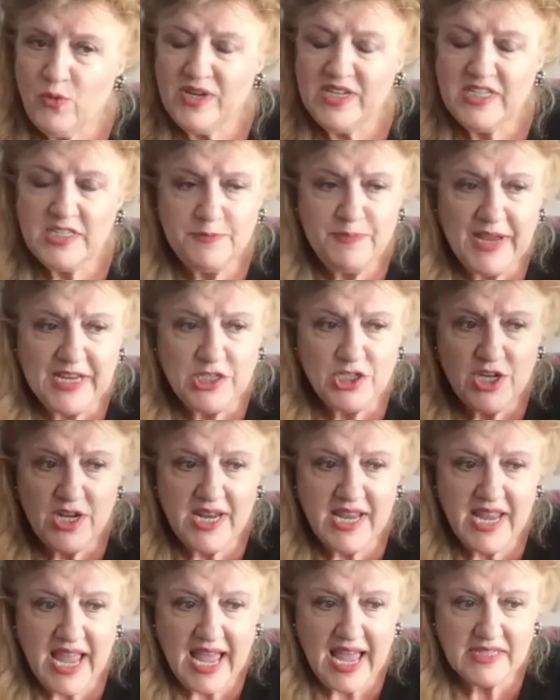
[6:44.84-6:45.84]

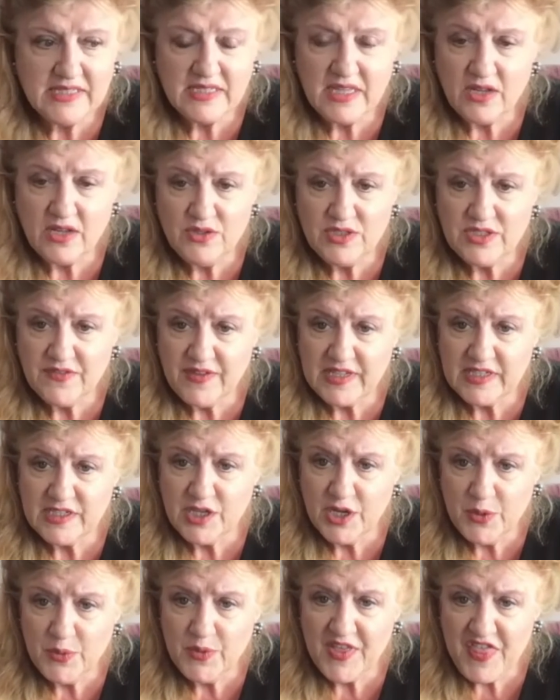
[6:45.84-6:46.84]
especially as those of us
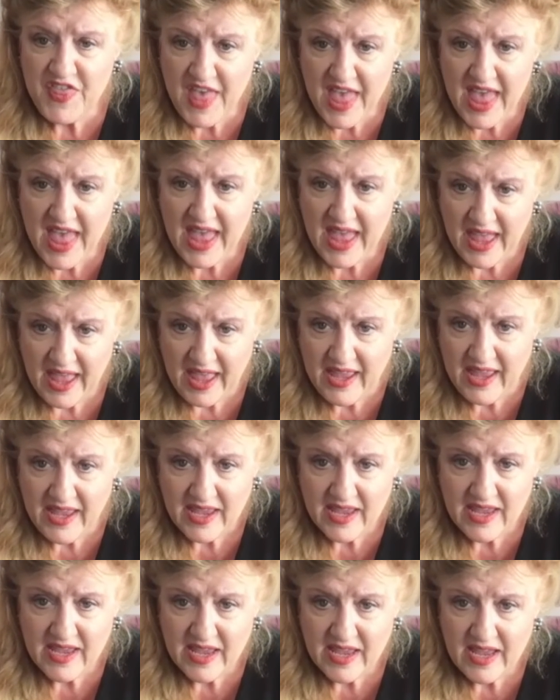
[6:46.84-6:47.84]
who were there,
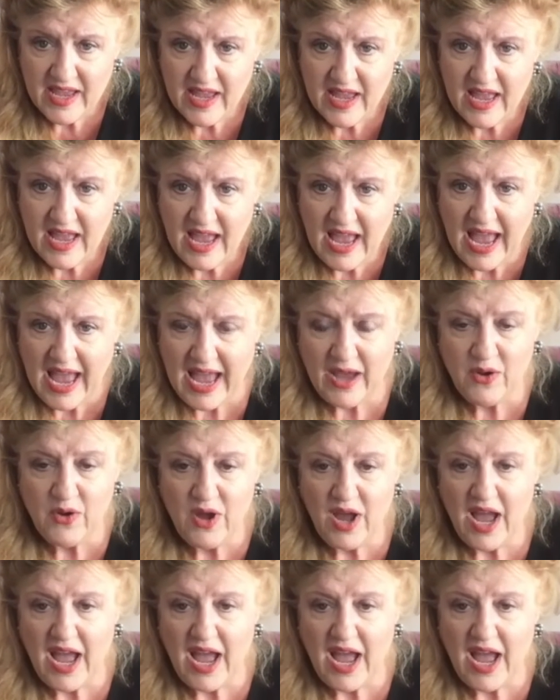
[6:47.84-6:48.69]
how